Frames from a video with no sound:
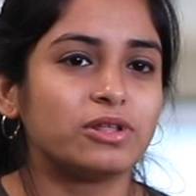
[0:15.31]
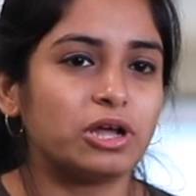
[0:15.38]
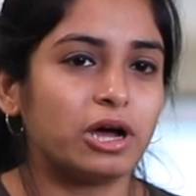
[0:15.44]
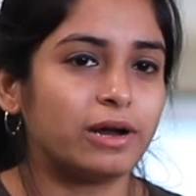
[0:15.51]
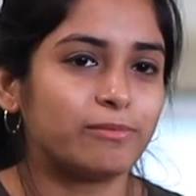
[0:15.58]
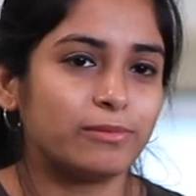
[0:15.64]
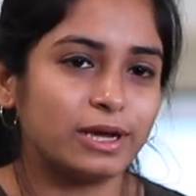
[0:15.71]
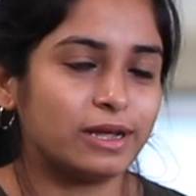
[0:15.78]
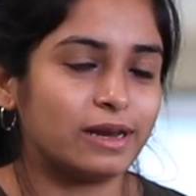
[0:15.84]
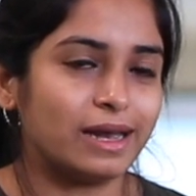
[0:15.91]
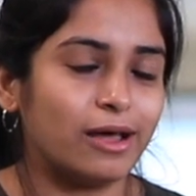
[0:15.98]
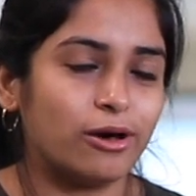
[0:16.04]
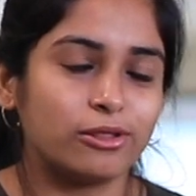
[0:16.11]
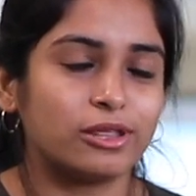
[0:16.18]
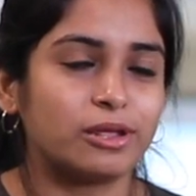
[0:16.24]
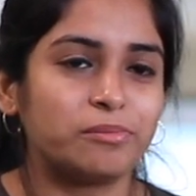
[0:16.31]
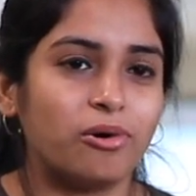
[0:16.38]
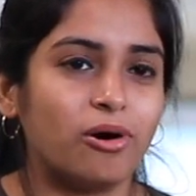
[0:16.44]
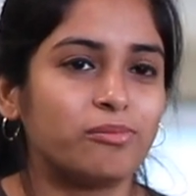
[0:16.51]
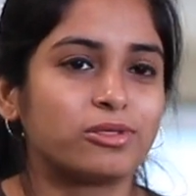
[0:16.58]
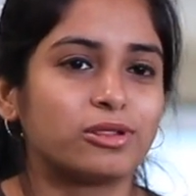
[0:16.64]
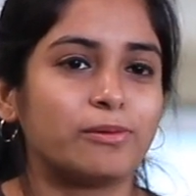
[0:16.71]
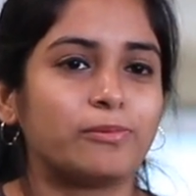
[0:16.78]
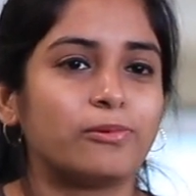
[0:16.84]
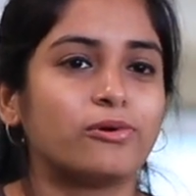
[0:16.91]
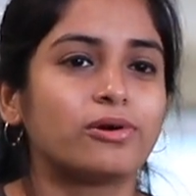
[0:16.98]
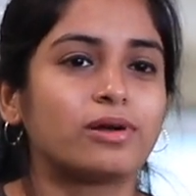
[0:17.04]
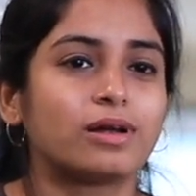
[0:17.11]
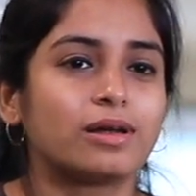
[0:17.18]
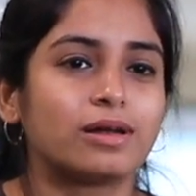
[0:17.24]
without my in-laws and mom's
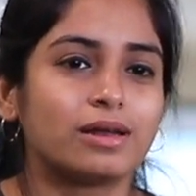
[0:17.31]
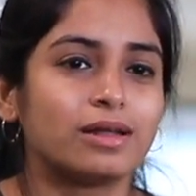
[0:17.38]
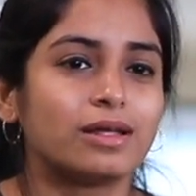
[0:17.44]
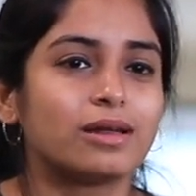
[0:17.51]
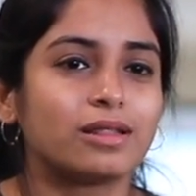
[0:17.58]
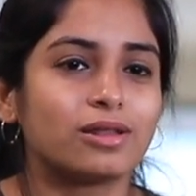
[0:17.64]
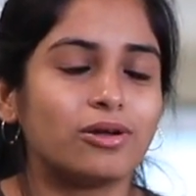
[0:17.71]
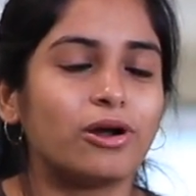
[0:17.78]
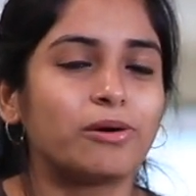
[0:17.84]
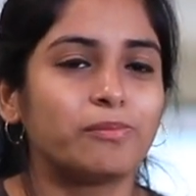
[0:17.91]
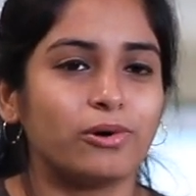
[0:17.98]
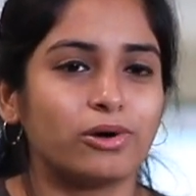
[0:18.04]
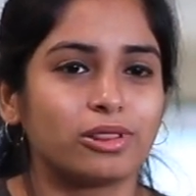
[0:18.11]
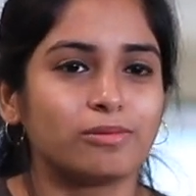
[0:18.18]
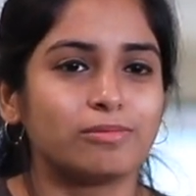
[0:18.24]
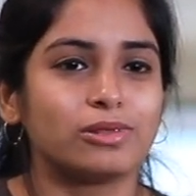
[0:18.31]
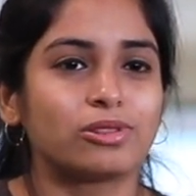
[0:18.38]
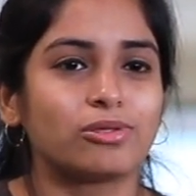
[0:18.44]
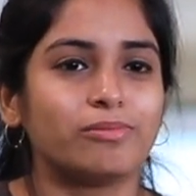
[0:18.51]
support, it is not possible.